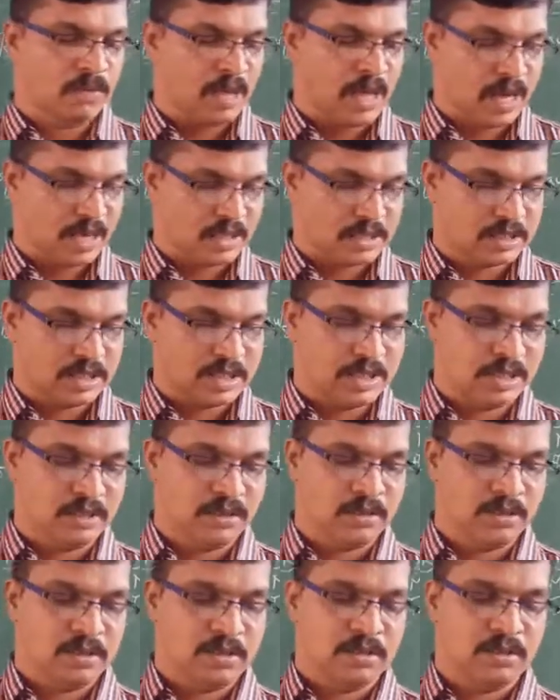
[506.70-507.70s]

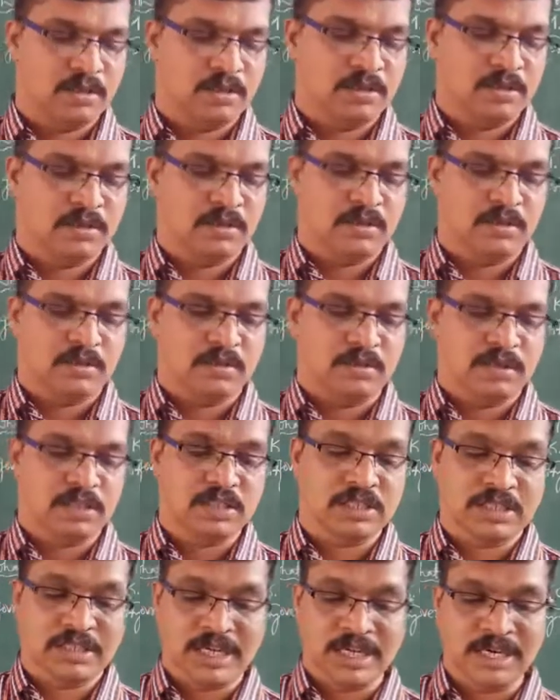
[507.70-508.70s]
action
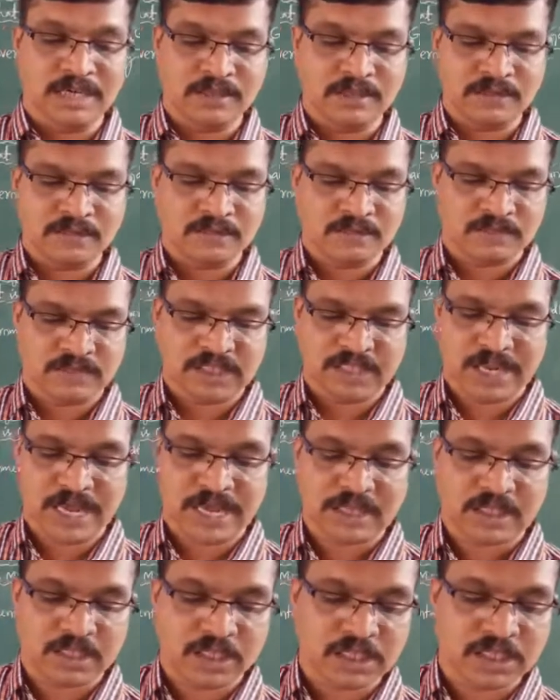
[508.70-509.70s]
is done, an
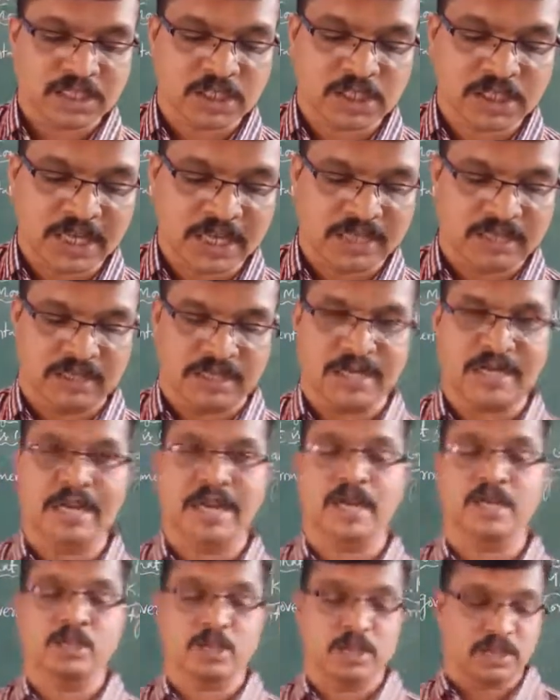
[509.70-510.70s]
action is done,
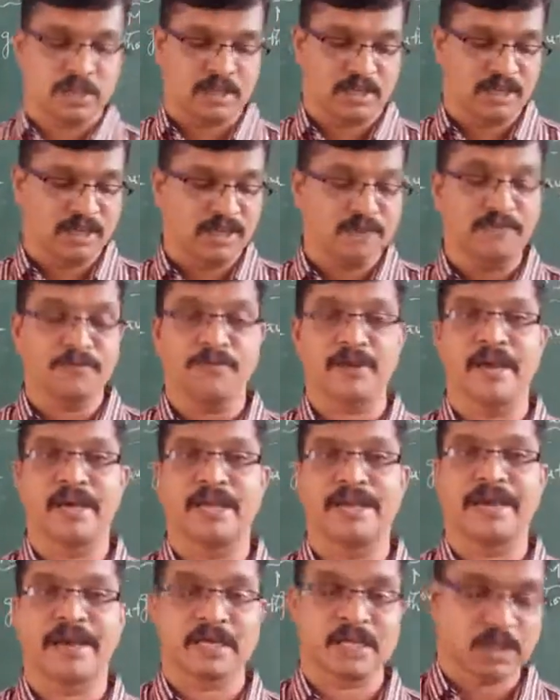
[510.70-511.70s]
if
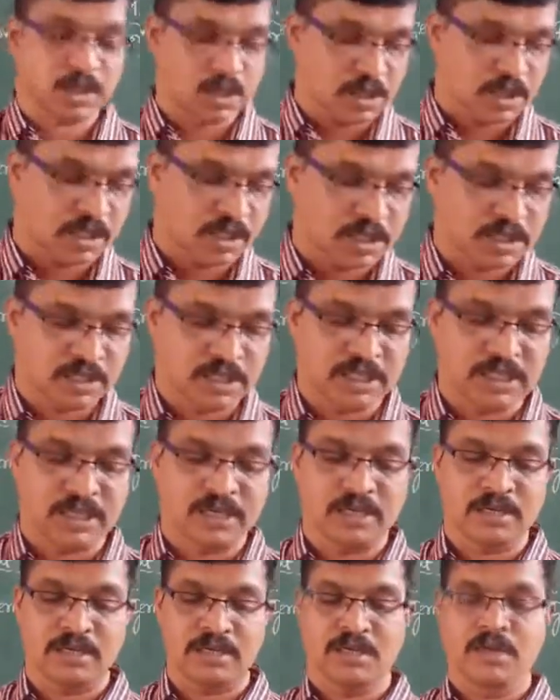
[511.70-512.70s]
an action is
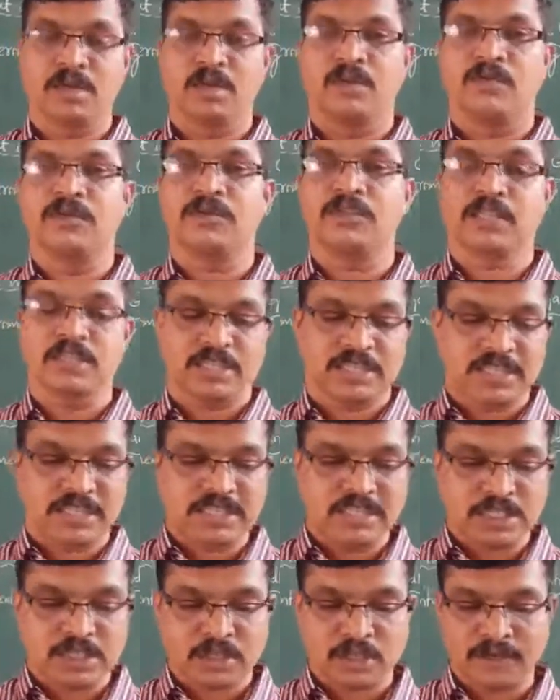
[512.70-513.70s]
done with a
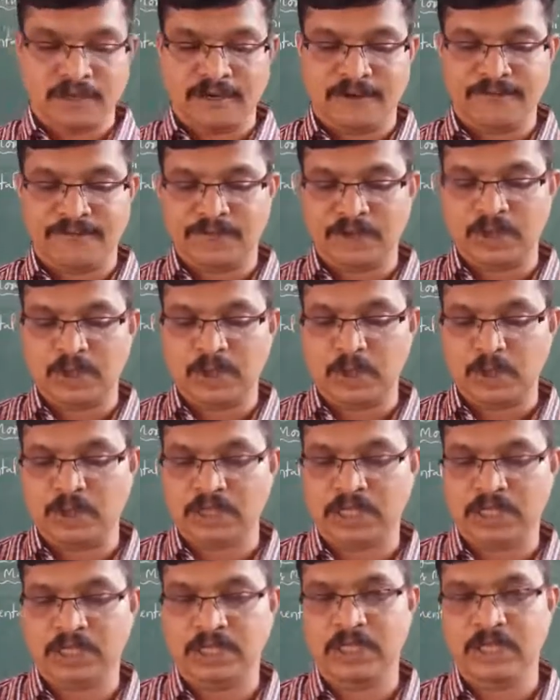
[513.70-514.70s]
sense of
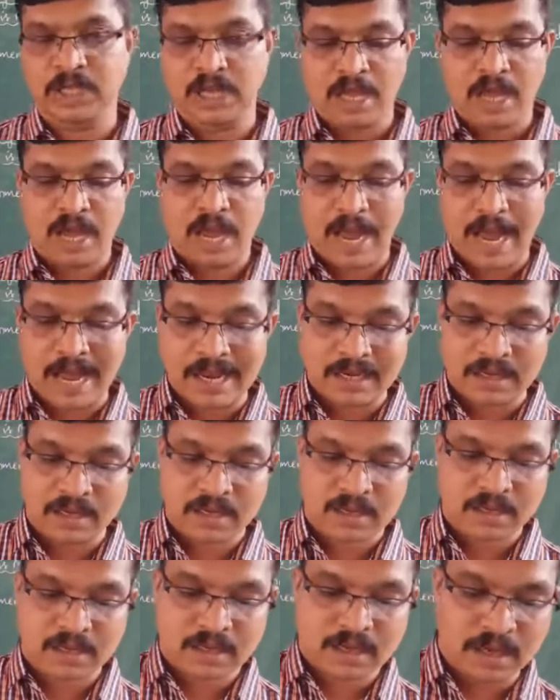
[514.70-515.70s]
duty and
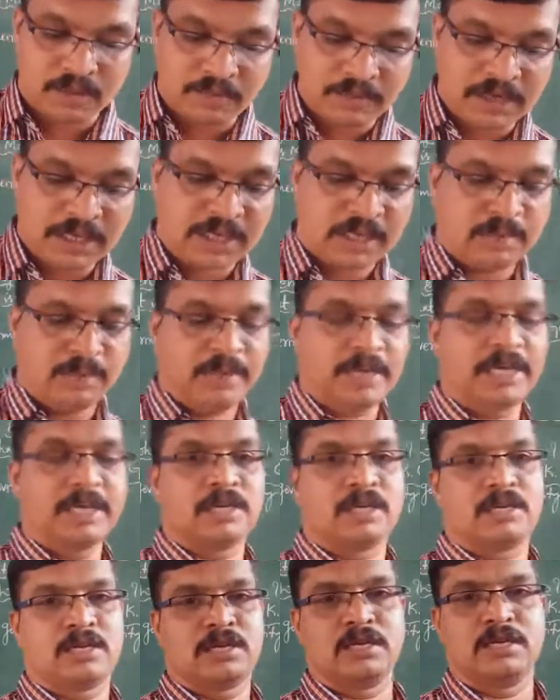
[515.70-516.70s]

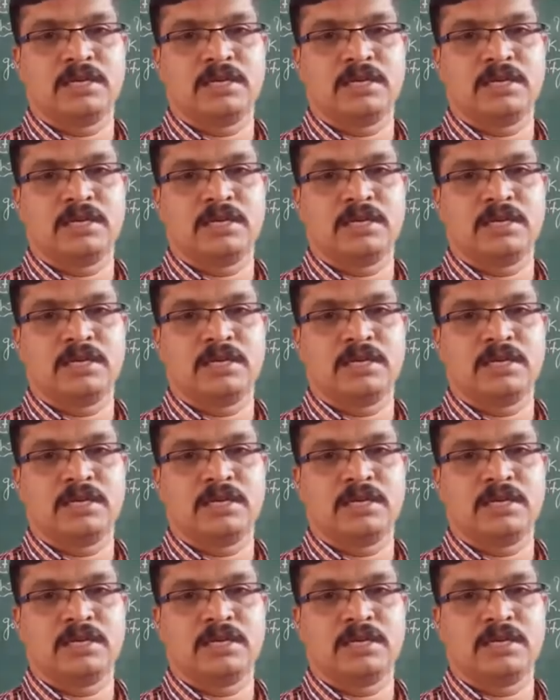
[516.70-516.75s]
commitment